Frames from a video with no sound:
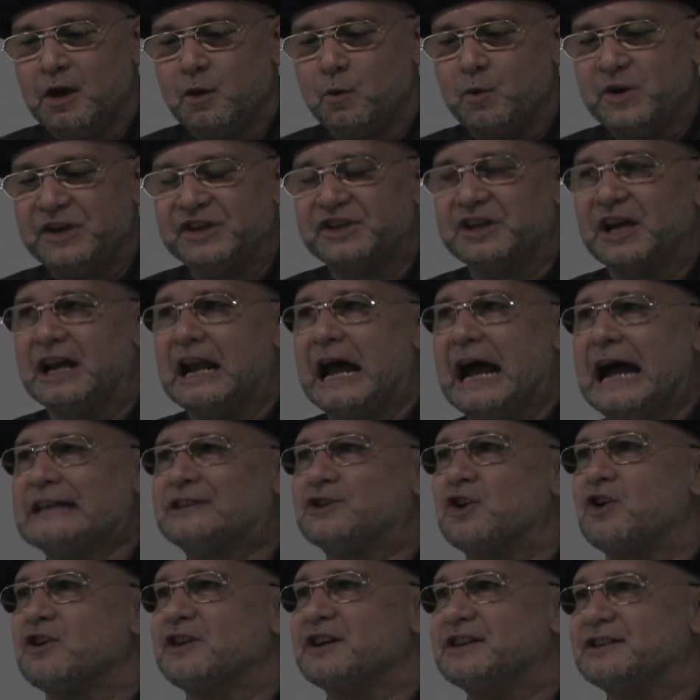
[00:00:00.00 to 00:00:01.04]
we shall
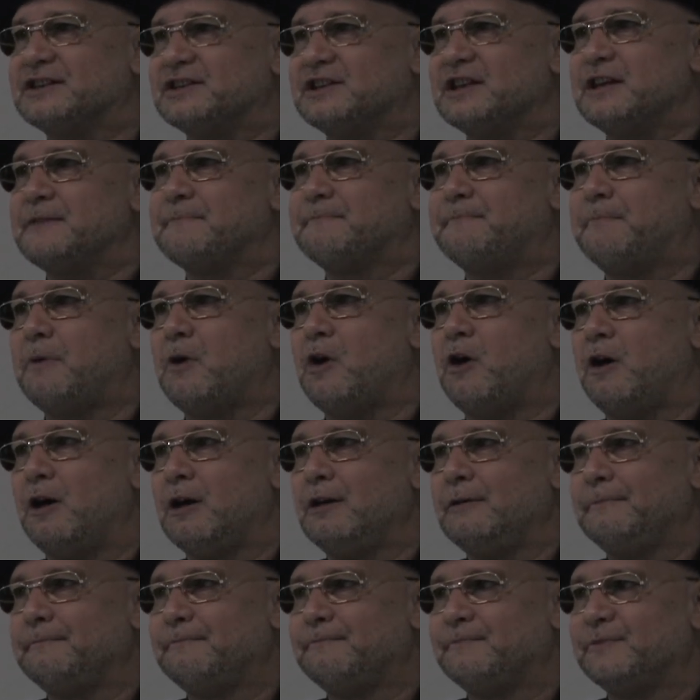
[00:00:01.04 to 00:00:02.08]
ask Augustine
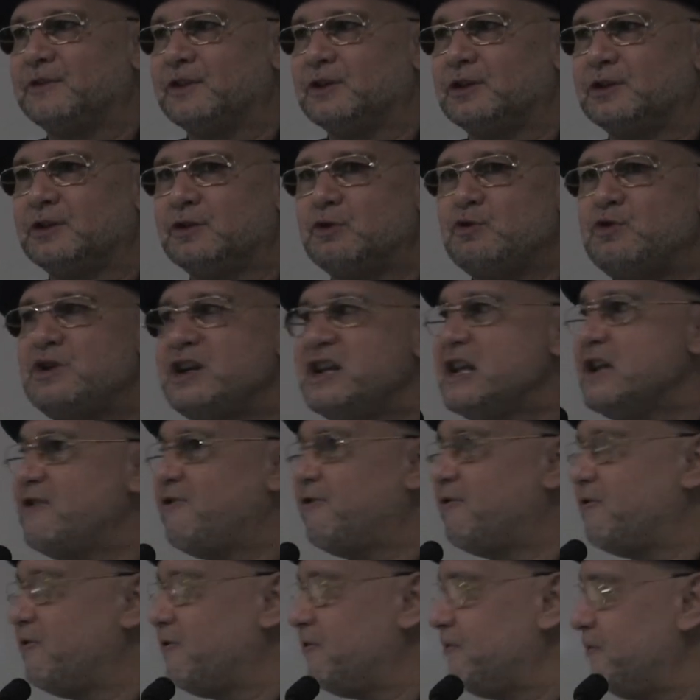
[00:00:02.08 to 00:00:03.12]
Paul to
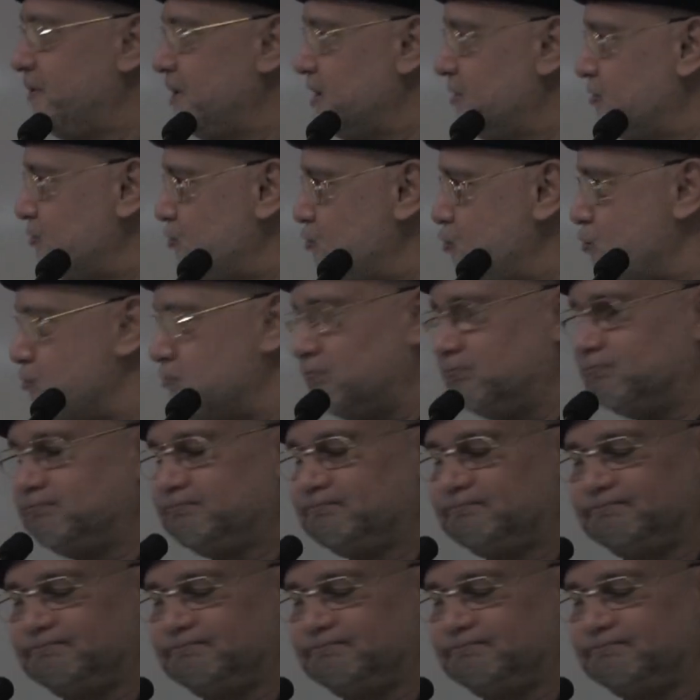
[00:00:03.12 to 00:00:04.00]
leave the room